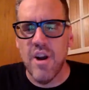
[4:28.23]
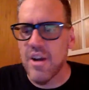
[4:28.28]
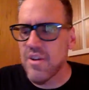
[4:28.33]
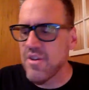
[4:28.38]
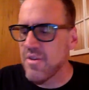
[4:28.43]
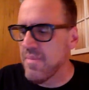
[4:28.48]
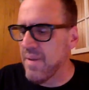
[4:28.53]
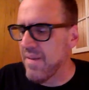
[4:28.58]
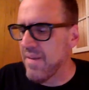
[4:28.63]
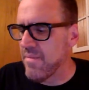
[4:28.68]

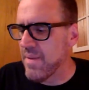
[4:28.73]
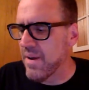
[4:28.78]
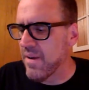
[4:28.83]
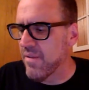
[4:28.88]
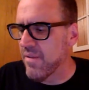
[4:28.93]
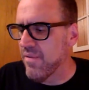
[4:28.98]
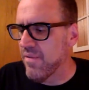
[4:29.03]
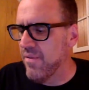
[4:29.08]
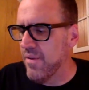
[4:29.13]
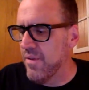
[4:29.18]
actually might have a bigger
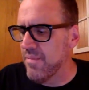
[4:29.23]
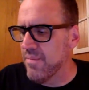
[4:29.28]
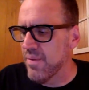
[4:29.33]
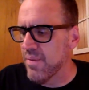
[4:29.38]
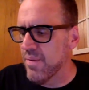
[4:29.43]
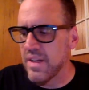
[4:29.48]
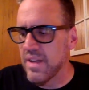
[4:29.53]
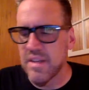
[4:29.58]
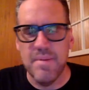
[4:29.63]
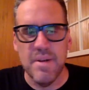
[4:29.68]

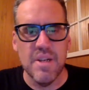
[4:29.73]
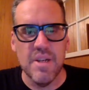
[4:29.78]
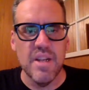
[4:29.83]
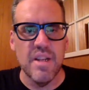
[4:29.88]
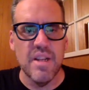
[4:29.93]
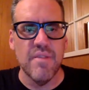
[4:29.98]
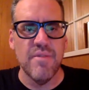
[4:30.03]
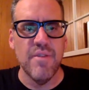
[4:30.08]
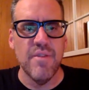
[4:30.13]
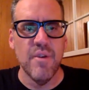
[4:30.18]
footprint, especially
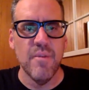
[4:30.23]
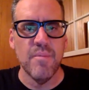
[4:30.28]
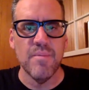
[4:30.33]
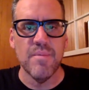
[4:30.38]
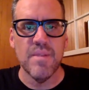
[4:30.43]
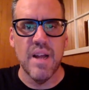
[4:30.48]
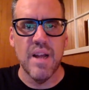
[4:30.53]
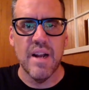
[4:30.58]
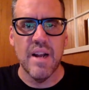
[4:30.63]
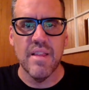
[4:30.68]
in the film
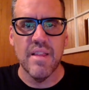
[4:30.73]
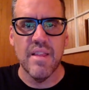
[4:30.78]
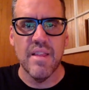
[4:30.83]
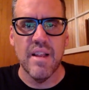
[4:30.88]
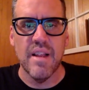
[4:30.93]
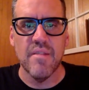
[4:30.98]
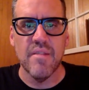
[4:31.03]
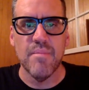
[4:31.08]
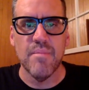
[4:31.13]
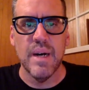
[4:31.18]
side of
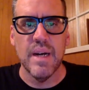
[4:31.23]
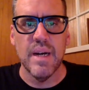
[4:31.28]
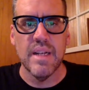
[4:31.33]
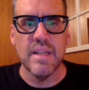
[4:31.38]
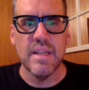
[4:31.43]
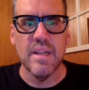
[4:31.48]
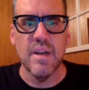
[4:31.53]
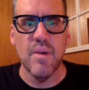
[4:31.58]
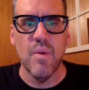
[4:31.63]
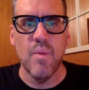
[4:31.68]
things,
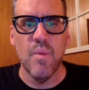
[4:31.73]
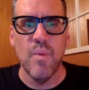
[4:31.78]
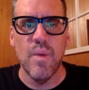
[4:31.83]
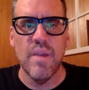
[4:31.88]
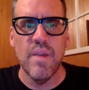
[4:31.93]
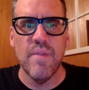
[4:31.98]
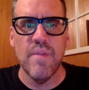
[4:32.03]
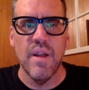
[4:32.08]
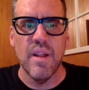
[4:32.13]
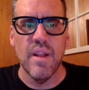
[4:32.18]
but
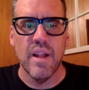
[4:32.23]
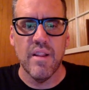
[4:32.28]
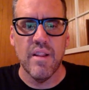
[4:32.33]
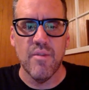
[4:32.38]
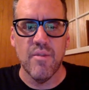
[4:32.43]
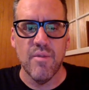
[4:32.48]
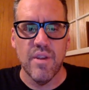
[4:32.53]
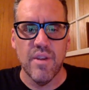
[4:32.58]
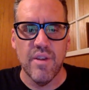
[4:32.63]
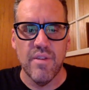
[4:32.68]
we felt like
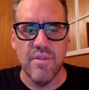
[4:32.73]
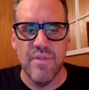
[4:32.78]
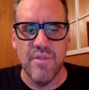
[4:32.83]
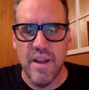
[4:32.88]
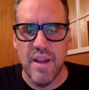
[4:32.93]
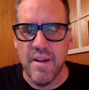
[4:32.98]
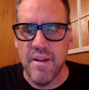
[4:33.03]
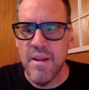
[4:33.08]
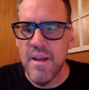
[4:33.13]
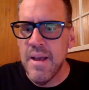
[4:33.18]
this was a good
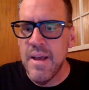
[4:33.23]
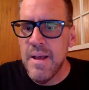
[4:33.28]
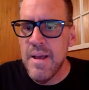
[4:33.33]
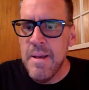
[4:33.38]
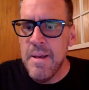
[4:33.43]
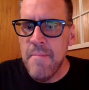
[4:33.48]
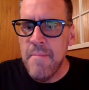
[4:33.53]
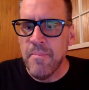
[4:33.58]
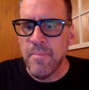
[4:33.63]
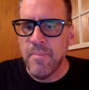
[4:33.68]
fit.
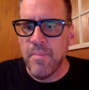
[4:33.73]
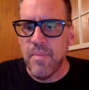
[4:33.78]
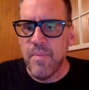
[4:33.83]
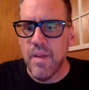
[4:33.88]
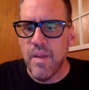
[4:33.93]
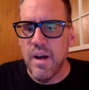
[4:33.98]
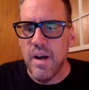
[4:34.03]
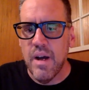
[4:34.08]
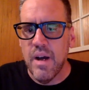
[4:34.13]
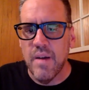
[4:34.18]

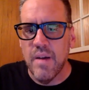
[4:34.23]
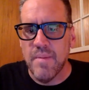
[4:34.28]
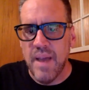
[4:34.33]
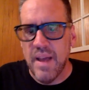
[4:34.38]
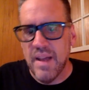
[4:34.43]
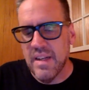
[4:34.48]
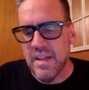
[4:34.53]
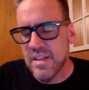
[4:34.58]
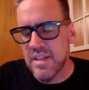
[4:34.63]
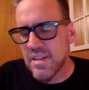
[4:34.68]

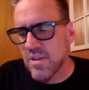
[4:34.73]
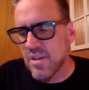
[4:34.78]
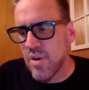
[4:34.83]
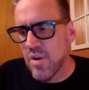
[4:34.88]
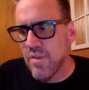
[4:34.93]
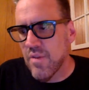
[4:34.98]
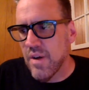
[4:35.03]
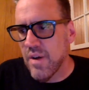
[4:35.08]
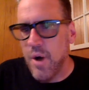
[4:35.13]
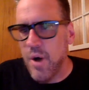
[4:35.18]
Yeah, and it's sort
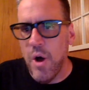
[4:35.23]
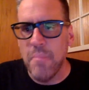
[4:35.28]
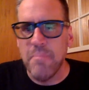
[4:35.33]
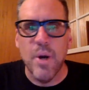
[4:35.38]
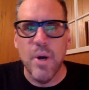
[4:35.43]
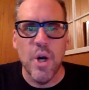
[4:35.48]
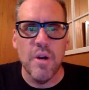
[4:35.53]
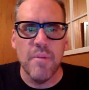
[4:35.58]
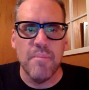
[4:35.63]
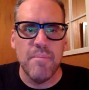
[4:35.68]
of all
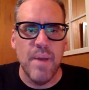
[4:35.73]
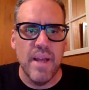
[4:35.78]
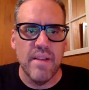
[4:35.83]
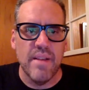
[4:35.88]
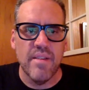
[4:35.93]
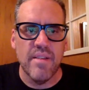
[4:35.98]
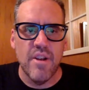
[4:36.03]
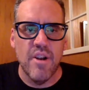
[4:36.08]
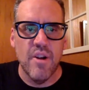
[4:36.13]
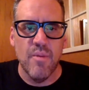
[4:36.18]

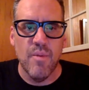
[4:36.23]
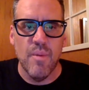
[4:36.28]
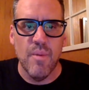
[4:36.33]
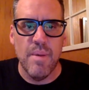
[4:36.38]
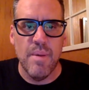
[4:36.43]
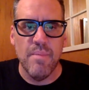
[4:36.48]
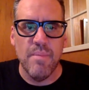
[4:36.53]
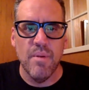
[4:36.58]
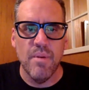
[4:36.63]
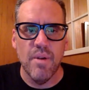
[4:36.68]
perk-based, where
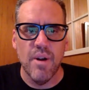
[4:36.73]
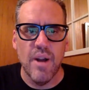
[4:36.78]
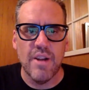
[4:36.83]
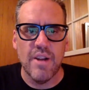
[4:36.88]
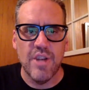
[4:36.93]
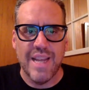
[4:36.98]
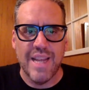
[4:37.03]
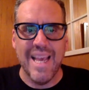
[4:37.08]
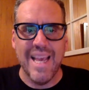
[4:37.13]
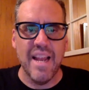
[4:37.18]
people are
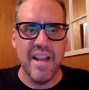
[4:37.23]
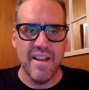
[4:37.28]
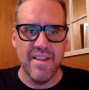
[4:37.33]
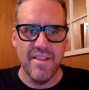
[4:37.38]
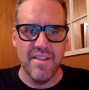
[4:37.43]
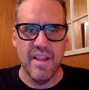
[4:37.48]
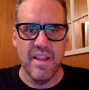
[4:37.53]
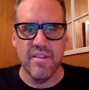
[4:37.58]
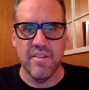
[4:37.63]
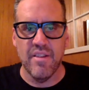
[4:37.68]
actually getting
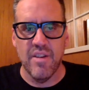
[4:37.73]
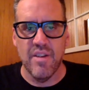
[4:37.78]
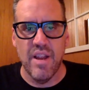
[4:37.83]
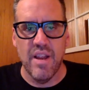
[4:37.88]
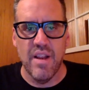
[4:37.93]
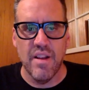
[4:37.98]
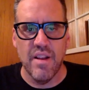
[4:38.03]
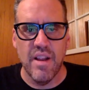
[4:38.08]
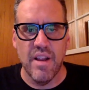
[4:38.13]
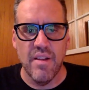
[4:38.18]
things in
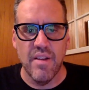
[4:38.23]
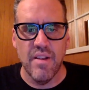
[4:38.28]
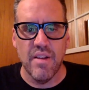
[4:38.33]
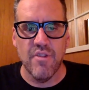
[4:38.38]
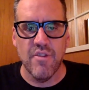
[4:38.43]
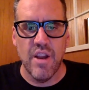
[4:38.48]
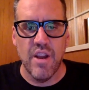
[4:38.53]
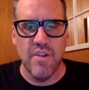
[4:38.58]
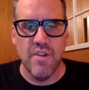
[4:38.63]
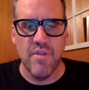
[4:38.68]

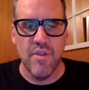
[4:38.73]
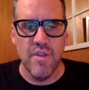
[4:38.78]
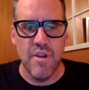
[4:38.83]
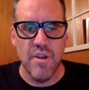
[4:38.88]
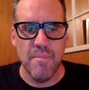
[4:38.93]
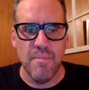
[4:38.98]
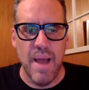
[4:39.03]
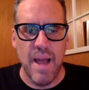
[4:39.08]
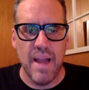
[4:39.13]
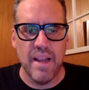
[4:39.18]
exchange for
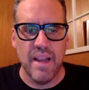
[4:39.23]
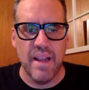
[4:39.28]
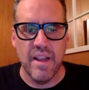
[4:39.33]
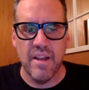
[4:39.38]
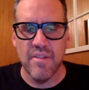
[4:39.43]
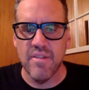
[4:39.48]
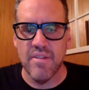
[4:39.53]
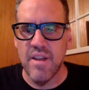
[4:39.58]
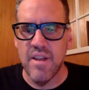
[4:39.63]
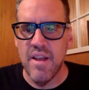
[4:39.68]
their backing
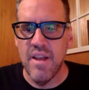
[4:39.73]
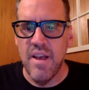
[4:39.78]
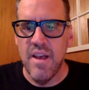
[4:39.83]
us.